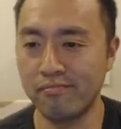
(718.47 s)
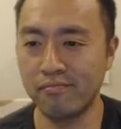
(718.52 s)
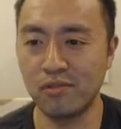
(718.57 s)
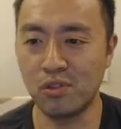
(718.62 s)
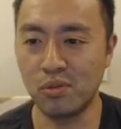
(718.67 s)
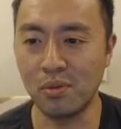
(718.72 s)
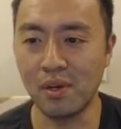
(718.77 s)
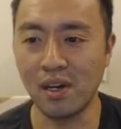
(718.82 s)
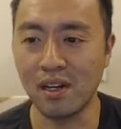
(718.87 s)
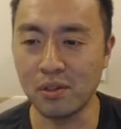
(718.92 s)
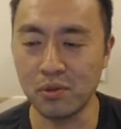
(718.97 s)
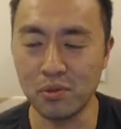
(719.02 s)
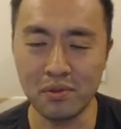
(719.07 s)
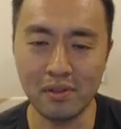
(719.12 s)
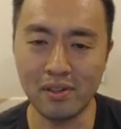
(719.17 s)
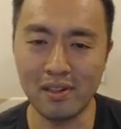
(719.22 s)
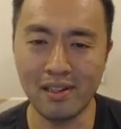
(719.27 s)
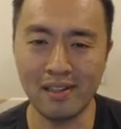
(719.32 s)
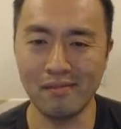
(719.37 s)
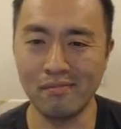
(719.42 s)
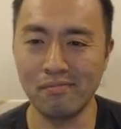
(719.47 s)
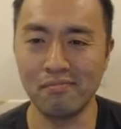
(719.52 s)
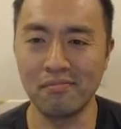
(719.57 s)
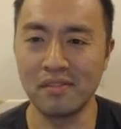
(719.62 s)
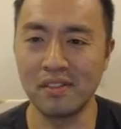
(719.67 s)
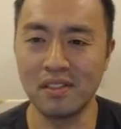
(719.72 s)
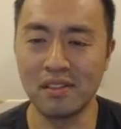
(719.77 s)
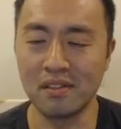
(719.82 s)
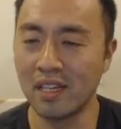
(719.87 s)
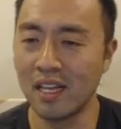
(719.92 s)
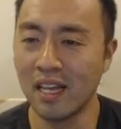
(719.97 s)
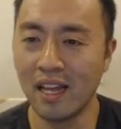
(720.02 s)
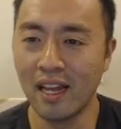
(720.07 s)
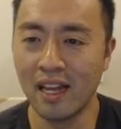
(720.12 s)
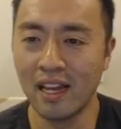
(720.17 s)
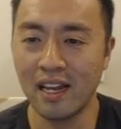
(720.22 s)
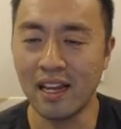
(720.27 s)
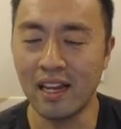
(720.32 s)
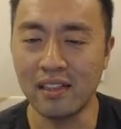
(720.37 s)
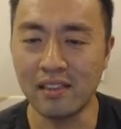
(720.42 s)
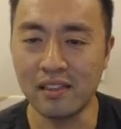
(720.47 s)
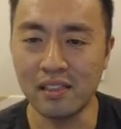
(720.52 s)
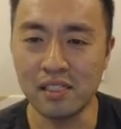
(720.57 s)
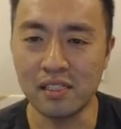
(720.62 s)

to be honest with you, these